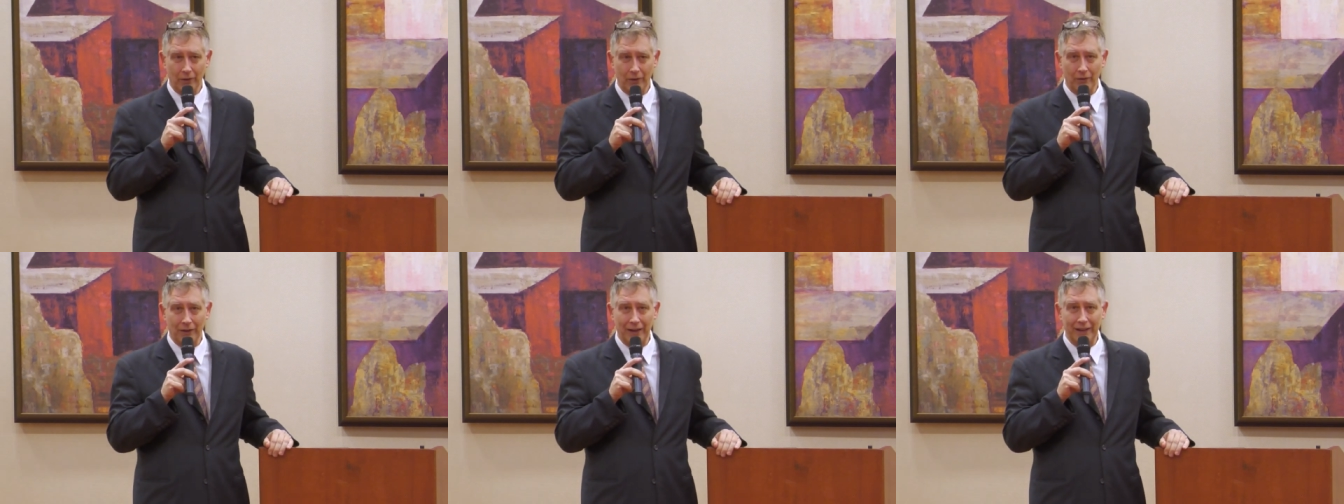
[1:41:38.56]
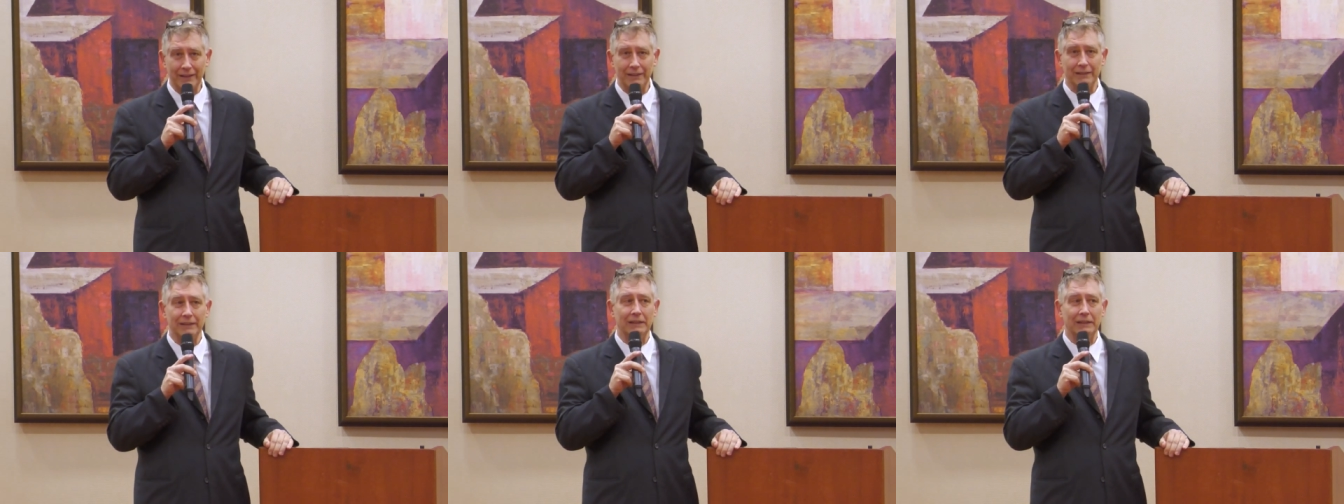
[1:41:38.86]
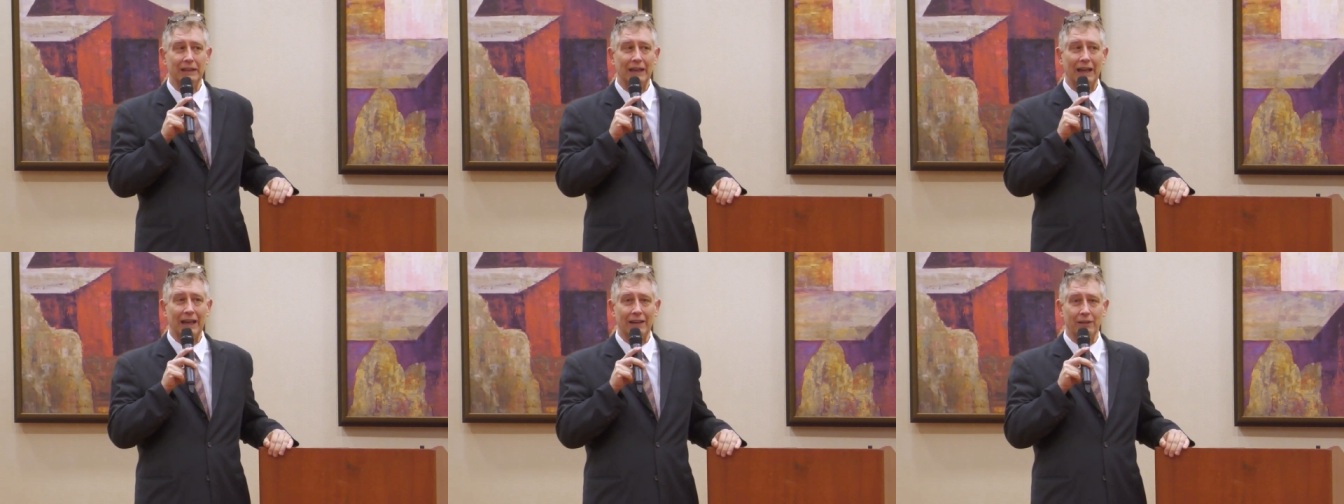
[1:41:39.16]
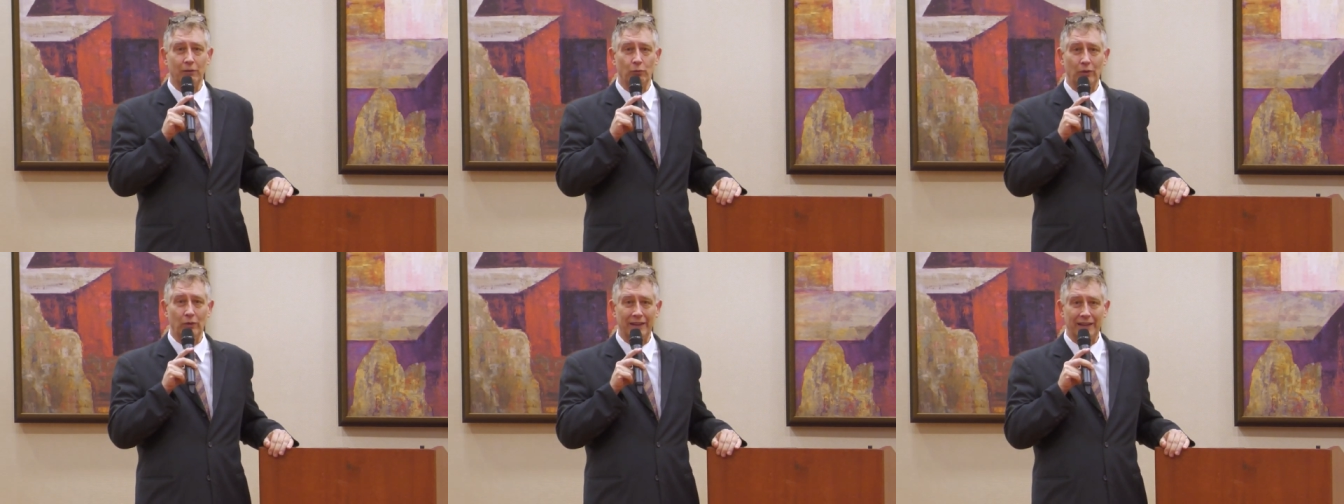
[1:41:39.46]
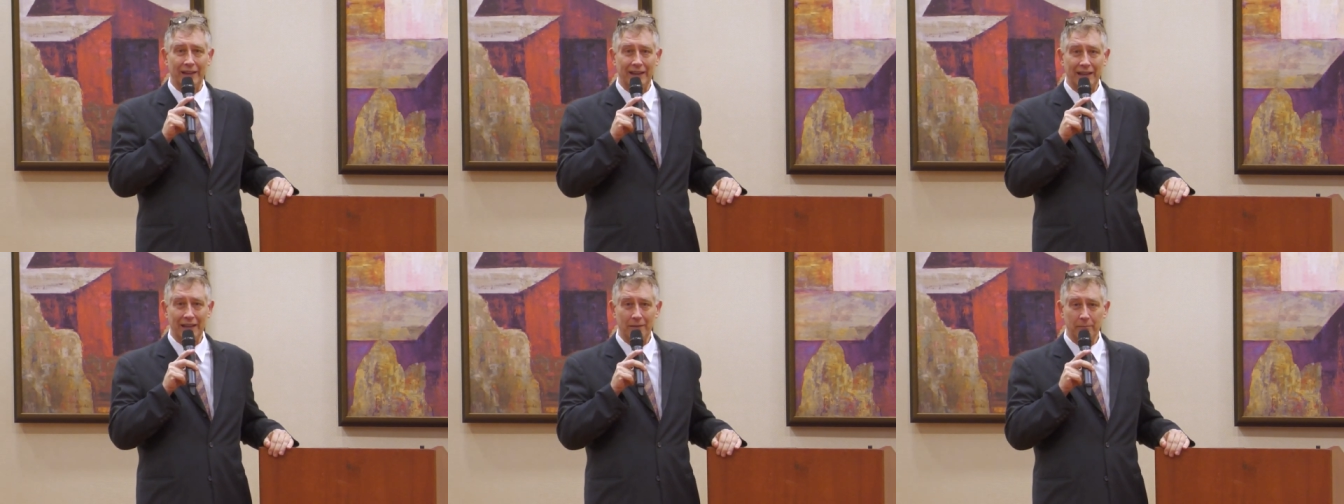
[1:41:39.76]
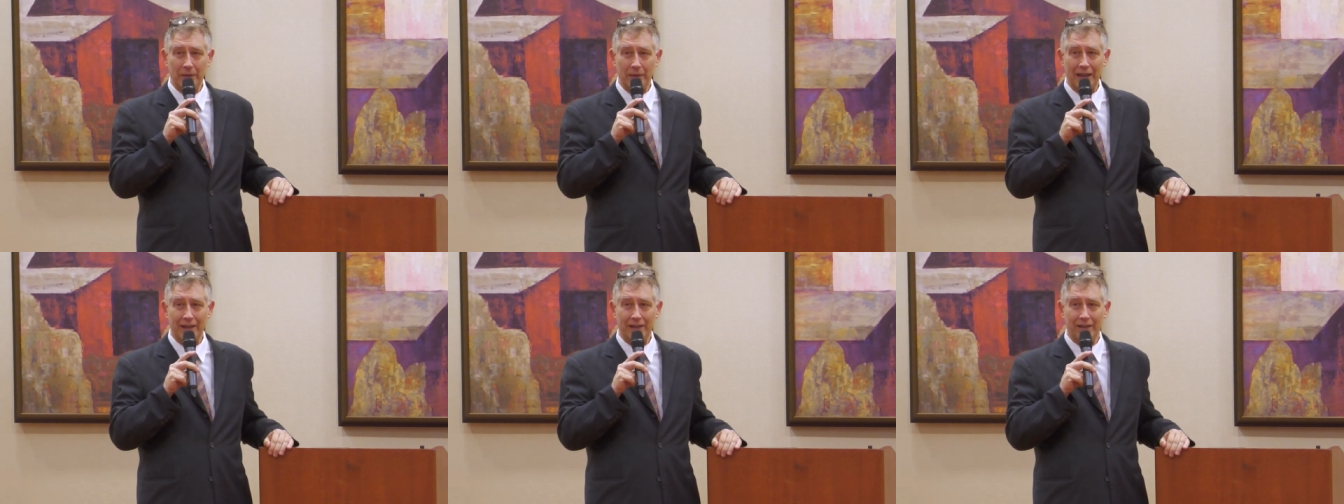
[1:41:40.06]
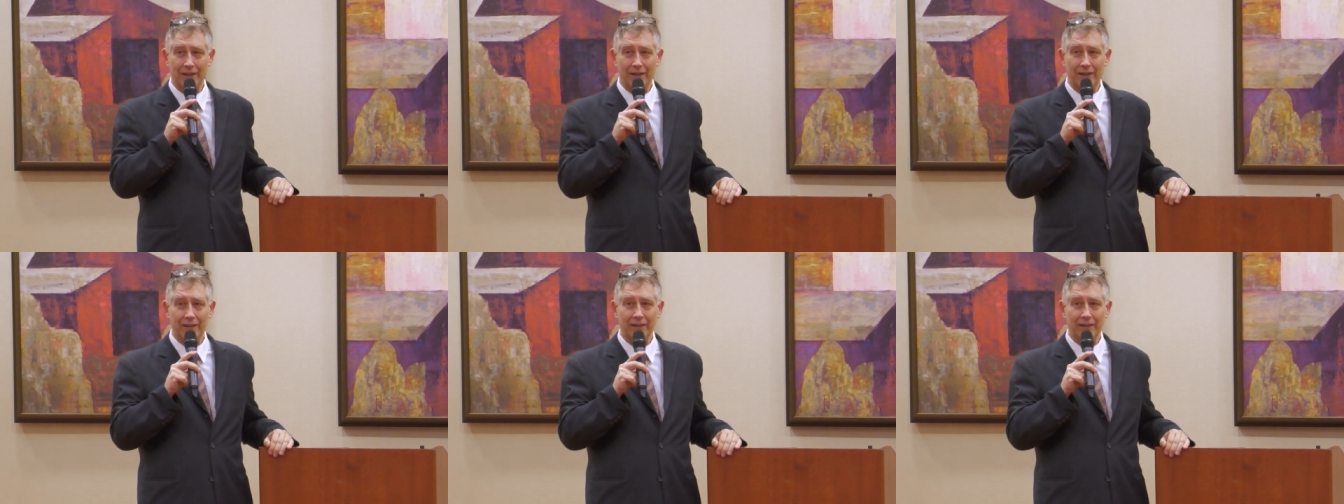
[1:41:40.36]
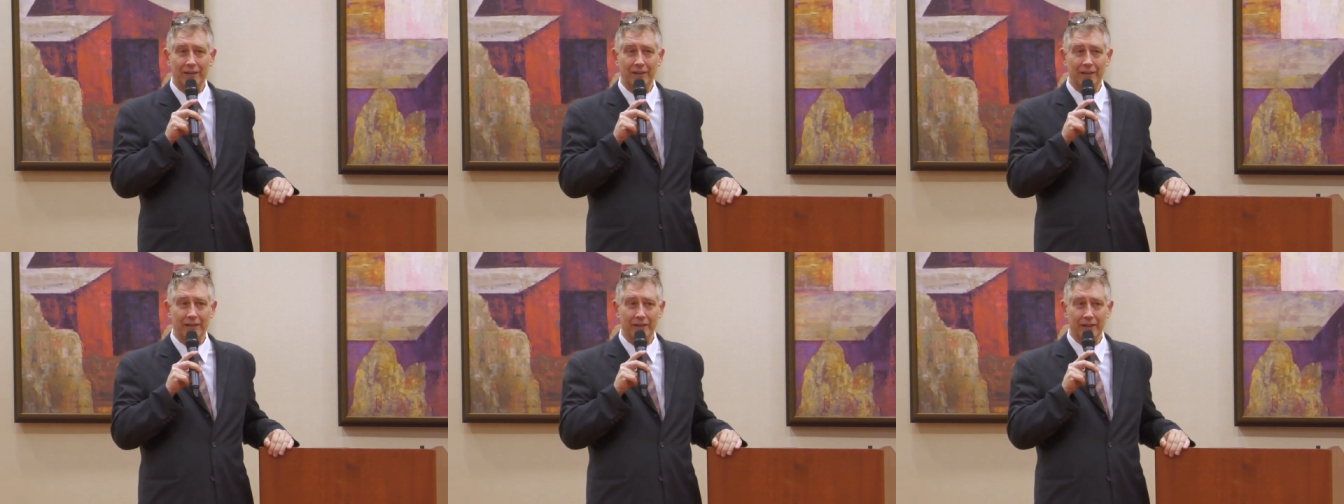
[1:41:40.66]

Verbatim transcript: all right? And when they get better,